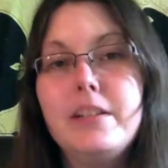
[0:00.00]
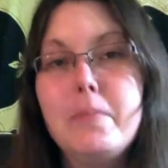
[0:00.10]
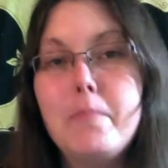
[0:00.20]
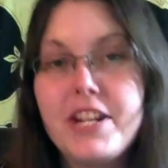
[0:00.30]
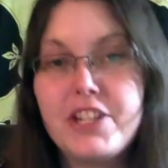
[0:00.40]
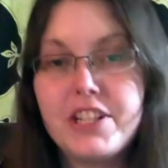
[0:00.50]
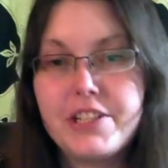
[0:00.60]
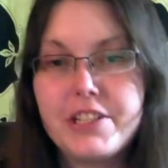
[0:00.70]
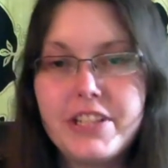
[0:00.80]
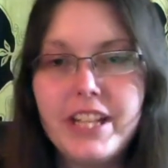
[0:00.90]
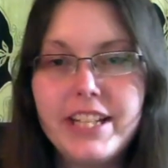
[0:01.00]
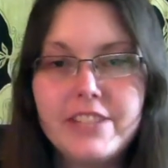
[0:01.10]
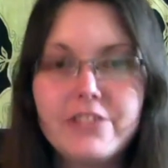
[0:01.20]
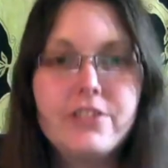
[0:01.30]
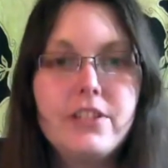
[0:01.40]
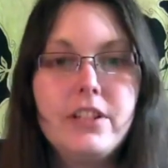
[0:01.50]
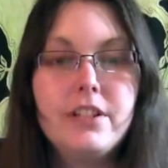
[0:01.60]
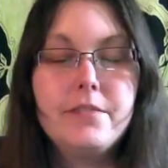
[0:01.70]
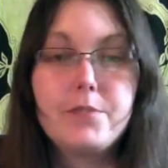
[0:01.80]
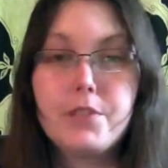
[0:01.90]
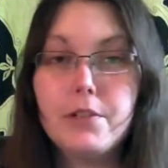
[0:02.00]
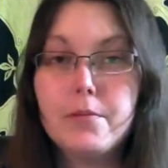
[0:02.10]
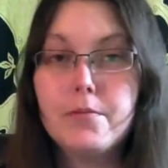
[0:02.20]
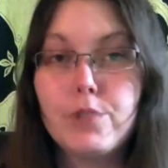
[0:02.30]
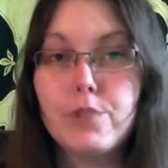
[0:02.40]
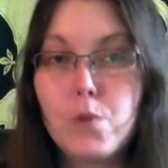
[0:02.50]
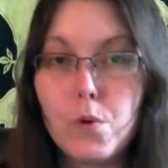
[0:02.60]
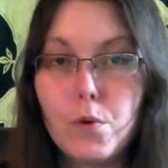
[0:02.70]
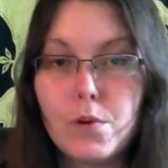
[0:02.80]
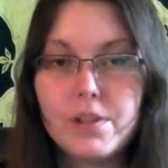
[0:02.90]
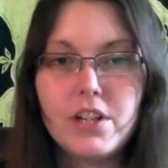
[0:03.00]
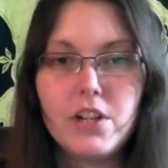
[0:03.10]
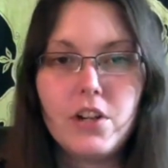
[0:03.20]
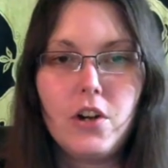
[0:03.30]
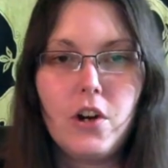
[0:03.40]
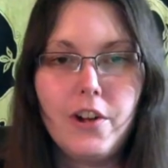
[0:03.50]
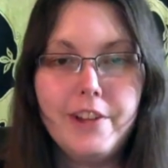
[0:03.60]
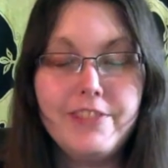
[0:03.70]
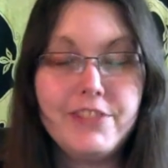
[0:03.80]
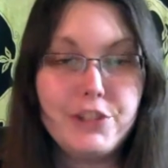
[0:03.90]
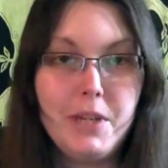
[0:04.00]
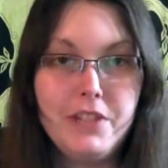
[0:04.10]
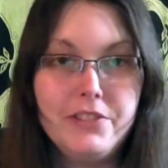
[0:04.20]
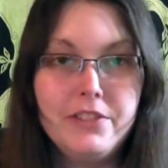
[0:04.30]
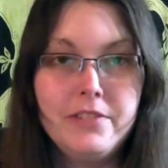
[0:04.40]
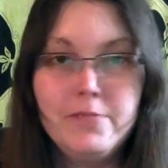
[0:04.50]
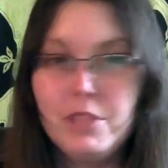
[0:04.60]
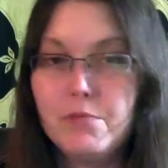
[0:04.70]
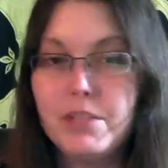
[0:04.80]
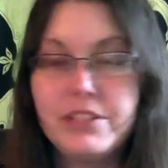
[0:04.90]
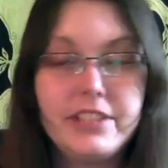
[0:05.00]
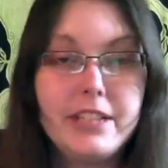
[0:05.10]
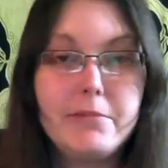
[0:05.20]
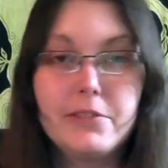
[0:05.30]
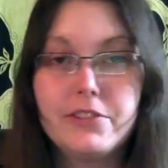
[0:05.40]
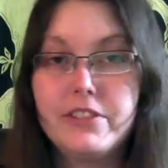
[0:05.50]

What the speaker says: Magic is a science, so record all of your spells, whether they were